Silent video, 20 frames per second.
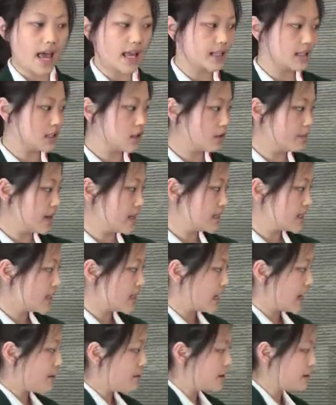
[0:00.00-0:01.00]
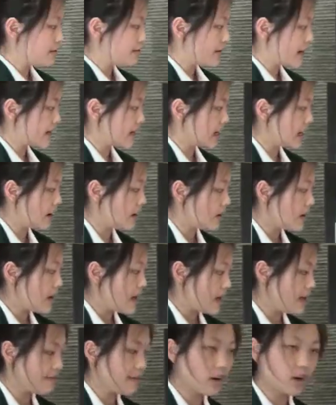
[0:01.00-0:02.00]
And so basically I want to find out
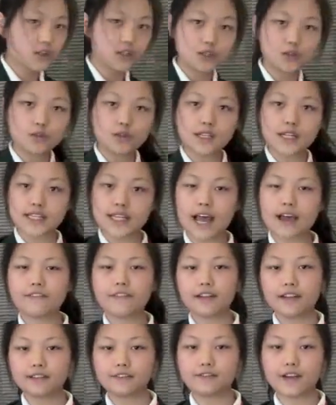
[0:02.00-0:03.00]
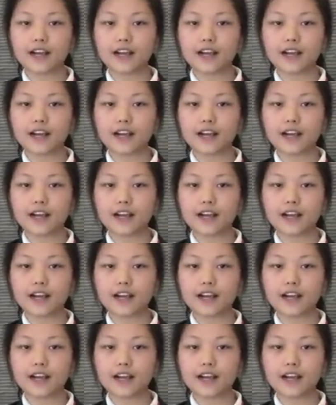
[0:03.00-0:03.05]
if HER2 does have an